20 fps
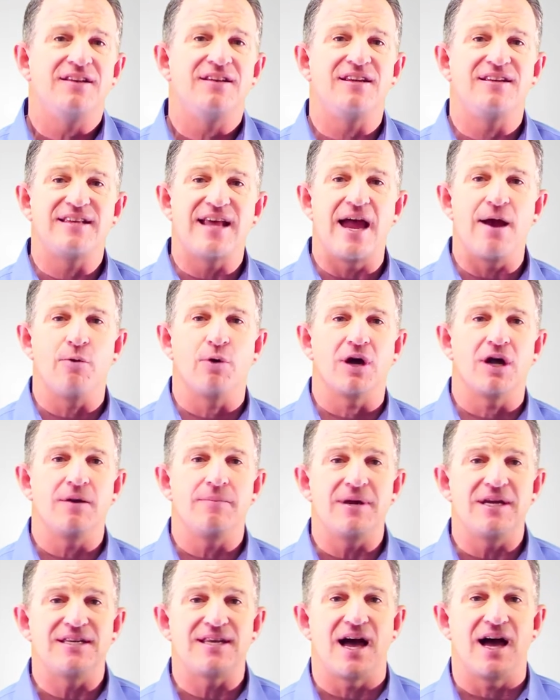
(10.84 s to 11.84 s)
Today we're going to
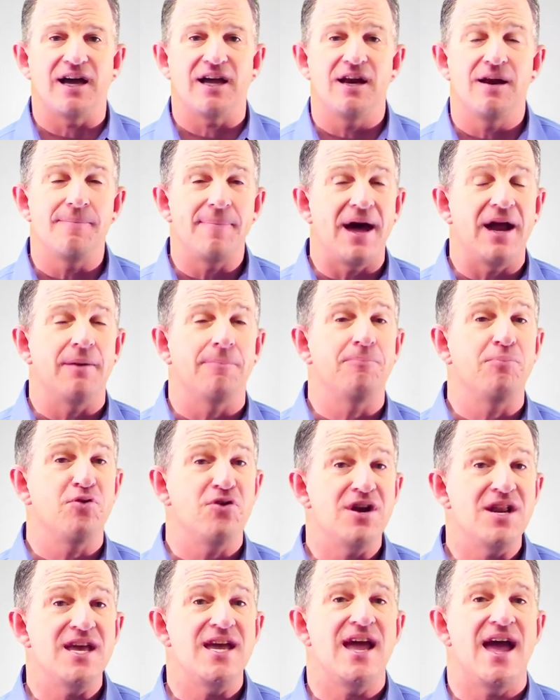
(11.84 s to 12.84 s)
be talking about a
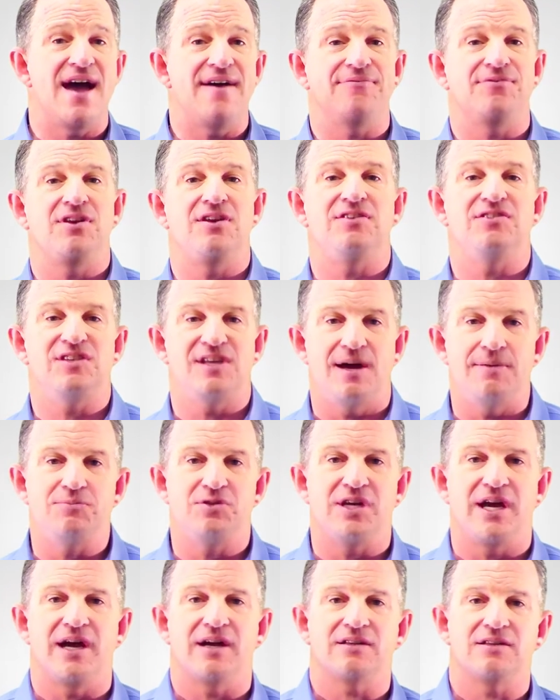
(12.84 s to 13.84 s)
pretty hefty
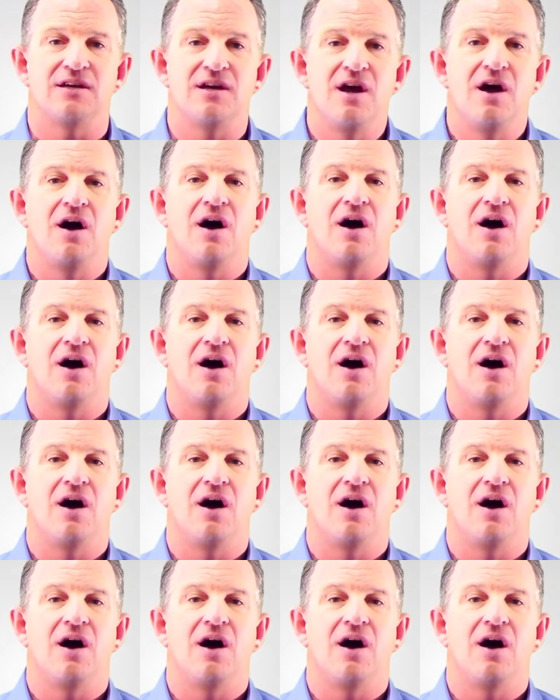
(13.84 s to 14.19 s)
subject